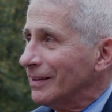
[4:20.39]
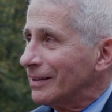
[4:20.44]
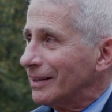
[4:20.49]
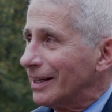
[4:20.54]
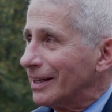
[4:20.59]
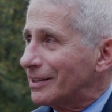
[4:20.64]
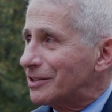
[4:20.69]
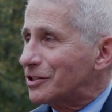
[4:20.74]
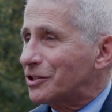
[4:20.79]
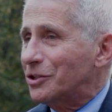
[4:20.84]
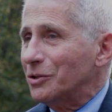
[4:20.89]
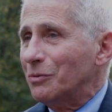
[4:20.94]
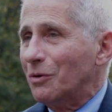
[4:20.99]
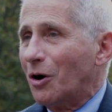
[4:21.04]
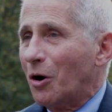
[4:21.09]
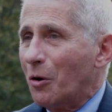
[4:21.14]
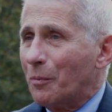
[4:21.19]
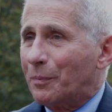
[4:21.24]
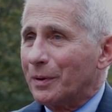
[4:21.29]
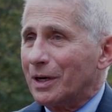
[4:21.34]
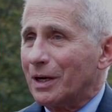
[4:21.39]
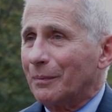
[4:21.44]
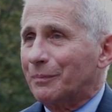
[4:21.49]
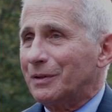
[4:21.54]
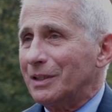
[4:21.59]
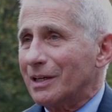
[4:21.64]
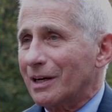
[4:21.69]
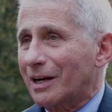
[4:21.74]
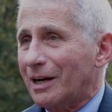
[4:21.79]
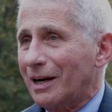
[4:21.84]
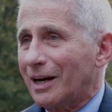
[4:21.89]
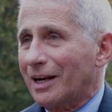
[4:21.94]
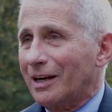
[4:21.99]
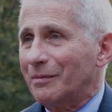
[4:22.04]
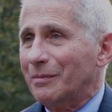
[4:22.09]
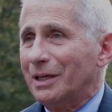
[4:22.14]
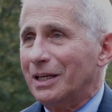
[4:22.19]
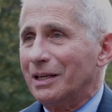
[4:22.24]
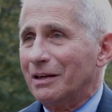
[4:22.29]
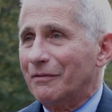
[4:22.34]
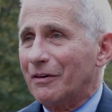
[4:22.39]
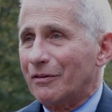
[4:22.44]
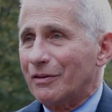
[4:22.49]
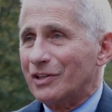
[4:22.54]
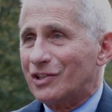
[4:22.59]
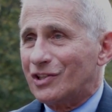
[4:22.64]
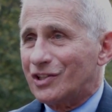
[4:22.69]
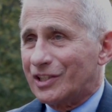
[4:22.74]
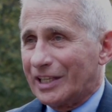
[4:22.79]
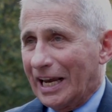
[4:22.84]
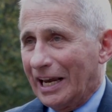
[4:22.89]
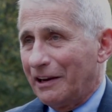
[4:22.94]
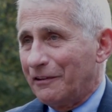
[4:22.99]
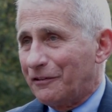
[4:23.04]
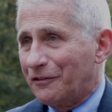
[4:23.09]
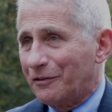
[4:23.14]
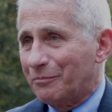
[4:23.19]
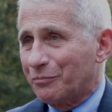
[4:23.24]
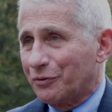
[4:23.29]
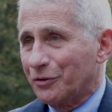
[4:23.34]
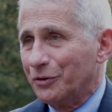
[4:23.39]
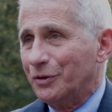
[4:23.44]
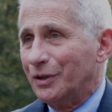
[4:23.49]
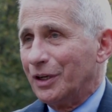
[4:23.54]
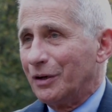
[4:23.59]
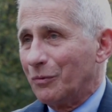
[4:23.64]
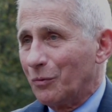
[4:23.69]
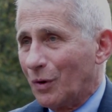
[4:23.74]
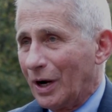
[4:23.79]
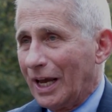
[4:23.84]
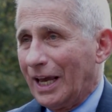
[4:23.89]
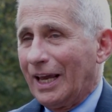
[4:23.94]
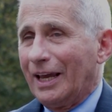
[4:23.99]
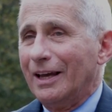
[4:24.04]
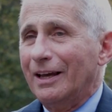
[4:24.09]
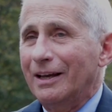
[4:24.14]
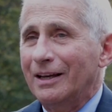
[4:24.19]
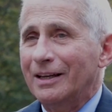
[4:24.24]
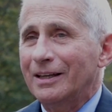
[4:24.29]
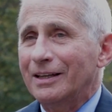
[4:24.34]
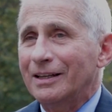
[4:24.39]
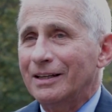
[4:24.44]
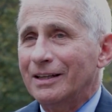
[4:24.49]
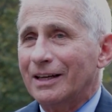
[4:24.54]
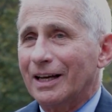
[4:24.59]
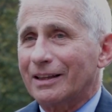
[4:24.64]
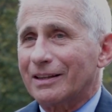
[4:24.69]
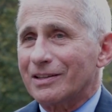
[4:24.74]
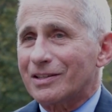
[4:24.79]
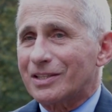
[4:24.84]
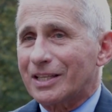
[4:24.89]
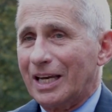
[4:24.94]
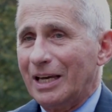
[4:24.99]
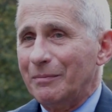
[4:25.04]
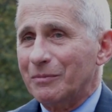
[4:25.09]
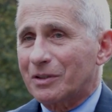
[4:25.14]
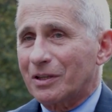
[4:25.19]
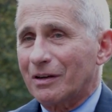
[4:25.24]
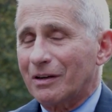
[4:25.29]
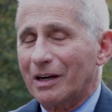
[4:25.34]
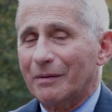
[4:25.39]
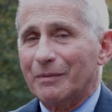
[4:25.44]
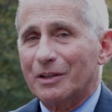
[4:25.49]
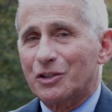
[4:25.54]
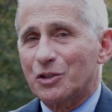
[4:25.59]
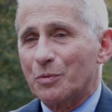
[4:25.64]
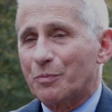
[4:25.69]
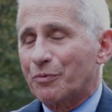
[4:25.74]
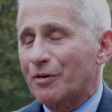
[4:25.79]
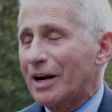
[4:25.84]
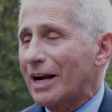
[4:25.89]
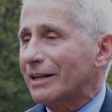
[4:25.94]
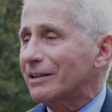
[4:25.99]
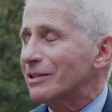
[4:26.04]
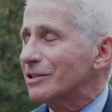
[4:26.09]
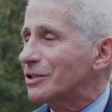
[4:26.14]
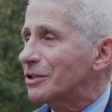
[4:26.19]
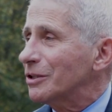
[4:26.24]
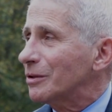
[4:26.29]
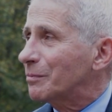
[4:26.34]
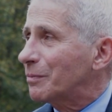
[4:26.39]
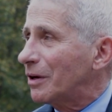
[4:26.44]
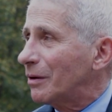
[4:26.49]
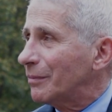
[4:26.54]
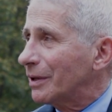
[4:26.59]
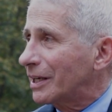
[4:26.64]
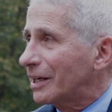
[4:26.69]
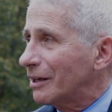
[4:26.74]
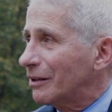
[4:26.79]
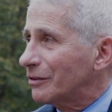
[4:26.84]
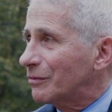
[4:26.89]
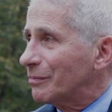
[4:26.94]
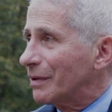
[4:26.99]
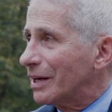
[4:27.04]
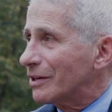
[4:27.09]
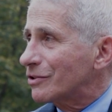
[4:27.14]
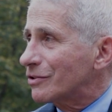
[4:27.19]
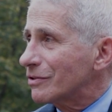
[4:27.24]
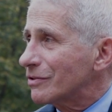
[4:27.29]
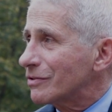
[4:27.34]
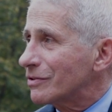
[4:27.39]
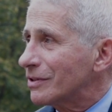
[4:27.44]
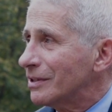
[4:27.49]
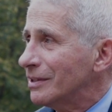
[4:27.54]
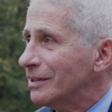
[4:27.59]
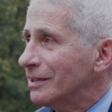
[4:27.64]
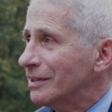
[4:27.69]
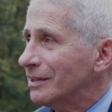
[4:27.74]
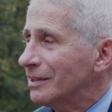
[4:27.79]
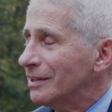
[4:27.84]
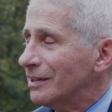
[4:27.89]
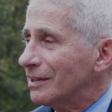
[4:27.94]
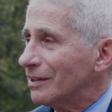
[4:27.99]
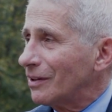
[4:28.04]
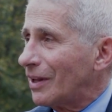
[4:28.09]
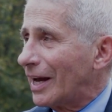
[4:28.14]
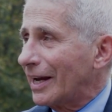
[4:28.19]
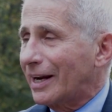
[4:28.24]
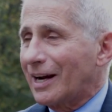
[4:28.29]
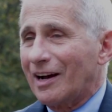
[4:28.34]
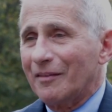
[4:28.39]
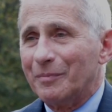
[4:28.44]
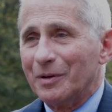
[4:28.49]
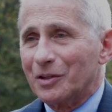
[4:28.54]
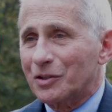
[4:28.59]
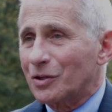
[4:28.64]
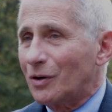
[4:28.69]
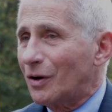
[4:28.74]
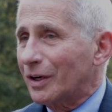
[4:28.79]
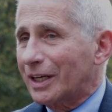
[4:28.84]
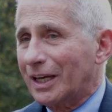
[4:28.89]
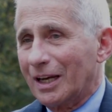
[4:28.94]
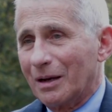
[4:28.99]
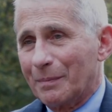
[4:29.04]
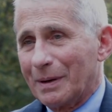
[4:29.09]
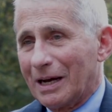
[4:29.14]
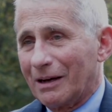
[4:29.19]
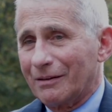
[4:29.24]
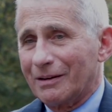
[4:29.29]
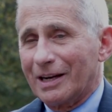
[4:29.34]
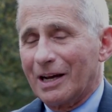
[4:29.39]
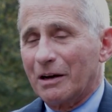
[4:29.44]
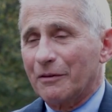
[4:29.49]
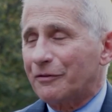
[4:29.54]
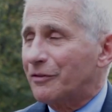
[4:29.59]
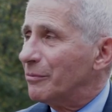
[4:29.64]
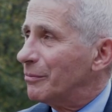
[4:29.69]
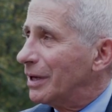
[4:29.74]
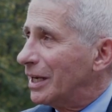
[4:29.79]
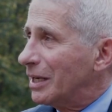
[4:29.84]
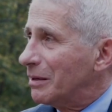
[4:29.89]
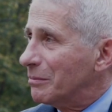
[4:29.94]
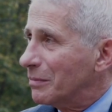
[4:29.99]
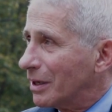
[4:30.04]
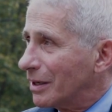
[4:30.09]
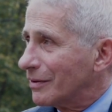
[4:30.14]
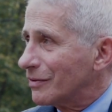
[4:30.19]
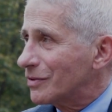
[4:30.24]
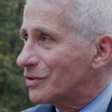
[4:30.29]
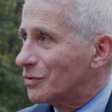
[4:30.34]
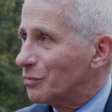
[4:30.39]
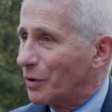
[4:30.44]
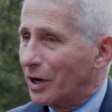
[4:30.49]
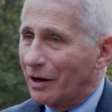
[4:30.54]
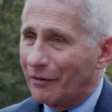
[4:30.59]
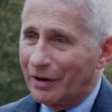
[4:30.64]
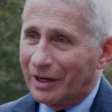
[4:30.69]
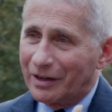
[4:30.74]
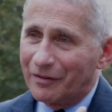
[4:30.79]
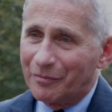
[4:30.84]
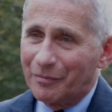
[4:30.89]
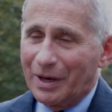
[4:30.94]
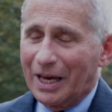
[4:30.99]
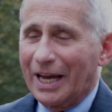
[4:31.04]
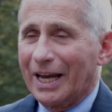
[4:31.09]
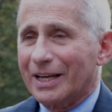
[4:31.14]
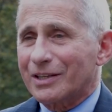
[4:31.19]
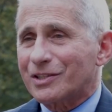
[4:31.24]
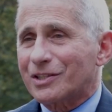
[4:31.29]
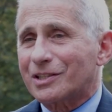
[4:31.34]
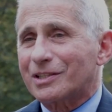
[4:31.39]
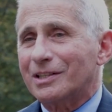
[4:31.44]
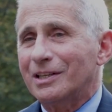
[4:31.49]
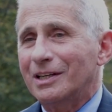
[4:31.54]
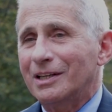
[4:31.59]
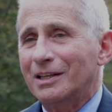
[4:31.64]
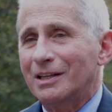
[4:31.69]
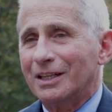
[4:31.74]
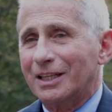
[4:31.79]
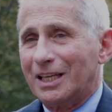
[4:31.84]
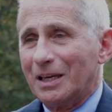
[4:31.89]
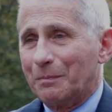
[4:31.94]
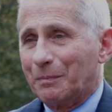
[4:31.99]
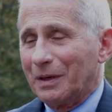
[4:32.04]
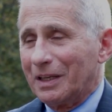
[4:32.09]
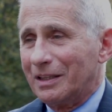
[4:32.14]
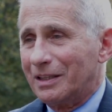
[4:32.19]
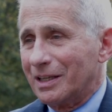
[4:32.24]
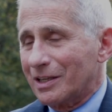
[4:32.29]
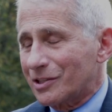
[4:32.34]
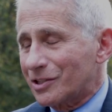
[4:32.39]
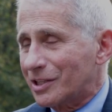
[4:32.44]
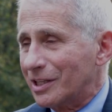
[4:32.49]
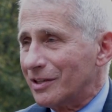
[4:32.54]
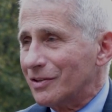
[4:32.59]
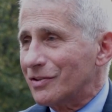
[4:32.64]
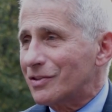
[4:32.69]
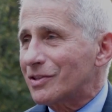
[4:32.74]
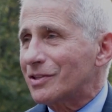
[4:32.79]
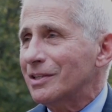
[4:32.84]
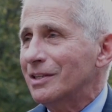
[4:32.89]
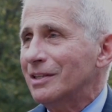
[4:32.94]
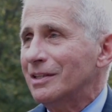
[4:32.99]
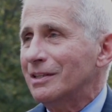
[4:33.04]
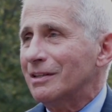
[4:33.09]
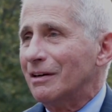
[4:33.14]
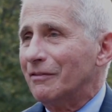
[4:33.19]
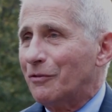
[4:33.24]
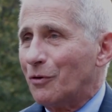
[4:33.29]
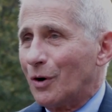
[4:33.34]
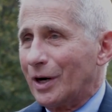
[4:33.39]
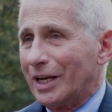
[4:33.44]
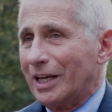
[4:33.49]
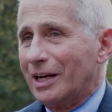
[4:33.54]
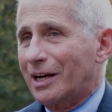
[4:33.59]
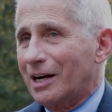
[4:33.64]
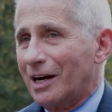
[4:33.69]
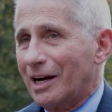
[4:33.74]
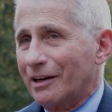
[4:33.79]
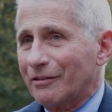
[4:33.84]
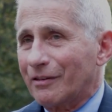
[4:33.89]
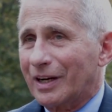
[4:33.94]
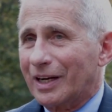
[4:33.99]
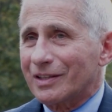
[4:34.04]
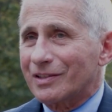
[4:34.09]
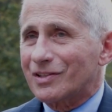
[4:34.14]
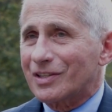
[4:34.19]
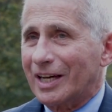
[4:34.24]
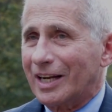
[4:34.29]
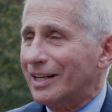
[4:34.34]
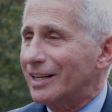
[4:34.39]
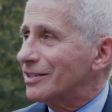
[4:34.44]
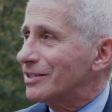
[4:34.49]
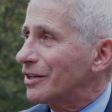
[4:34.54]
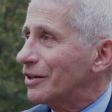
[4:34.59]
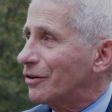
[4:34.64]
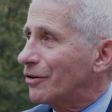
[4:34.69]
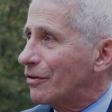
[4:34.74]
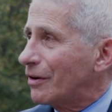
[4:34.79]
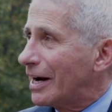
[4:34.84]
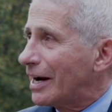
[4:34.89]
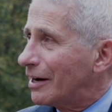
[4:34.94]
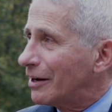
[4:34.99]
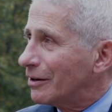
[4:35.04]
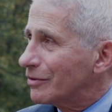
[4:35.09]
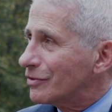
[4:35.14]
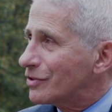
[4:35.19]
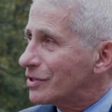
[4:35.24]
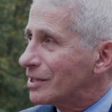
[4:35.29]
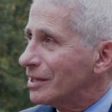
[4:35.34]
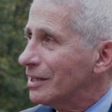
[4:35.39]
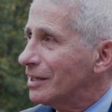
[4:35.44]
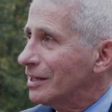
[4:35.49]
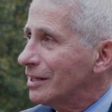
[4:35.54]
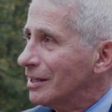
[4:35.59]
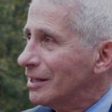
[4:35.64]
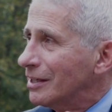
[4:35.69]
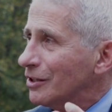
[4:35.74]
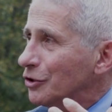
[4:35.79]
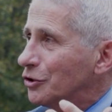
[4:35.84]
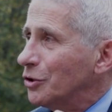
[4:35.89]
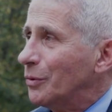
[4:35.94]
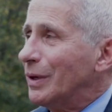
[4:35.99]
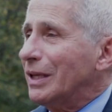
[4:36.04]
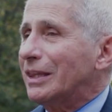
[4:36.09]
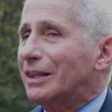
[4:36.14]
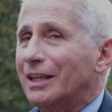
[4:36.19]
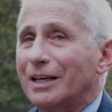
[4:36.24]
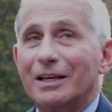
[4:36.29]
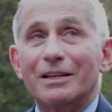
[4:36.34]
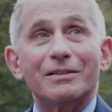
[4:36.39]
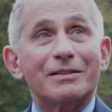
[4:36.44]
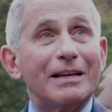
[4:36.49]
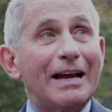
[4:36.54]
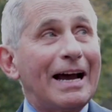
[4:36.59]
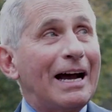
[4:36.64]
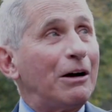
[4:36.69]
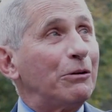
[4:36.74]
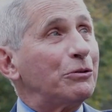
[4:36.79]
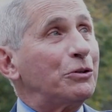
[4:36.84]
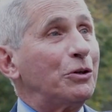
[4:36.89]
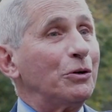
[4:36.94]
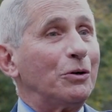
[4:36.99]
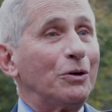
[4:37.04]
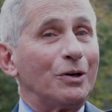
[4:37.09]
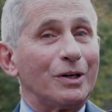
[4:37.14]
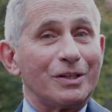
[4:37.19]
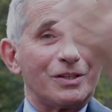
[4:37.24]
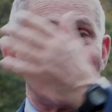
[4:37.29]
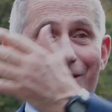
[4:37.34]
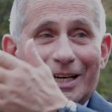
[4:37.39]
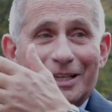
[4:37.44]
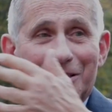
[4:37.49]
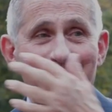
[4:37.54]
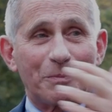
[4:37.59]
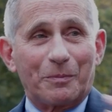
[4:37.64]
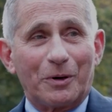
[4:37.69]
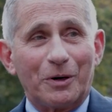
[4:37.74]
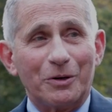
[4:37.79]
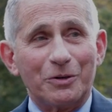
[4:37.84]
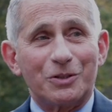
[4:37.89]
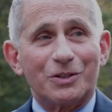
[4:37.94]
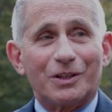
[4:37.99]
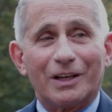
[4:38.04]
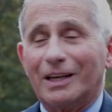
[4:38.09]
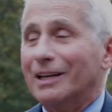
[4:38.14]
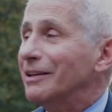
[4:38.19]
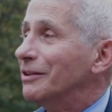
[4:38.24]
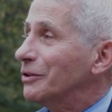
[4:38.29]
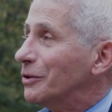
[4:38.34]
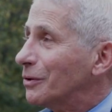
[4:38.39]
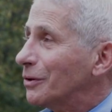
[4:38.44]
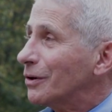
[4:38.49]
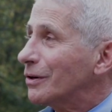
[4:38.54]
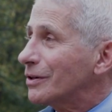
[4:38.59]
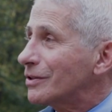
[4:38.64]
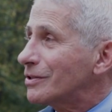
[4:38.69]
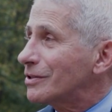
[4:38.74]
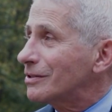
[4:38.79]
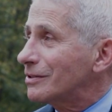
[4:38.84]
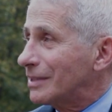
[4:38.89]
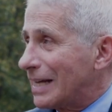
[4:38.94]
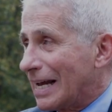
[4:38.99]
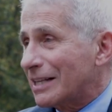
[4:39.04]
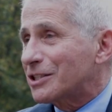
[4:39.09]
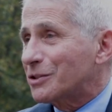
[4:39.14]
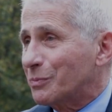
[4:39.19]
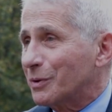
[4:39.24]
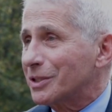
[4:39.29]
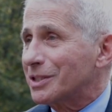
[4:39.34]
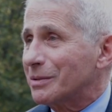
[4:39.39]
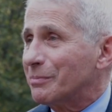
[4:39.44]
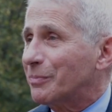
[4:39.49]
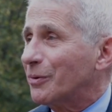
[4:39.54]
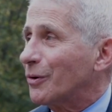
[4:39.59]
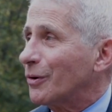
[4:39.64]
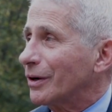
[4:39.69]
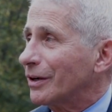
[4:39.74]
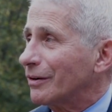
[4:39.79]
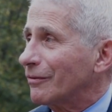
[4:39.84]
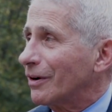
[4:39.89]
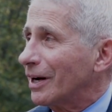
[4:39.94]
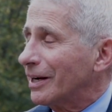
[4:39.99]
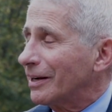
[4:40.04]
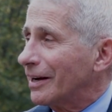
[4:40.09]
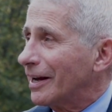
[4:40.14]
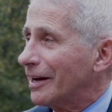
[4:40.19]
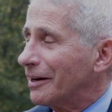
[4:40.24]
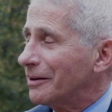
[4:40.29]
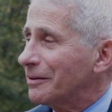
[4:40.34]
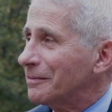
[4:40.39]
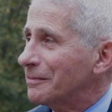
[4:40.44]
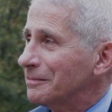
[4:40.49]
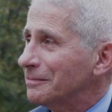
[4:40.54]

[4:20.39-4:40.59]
It's to open up the economy in a very safe, prudent way at the same time that you practice good public health measures, like I've been talking about now for many months: wearing of masks, keeping distance, avoiding congregate settings and crowds, doing things outdoors as opposed to indoors. That's what's important right now.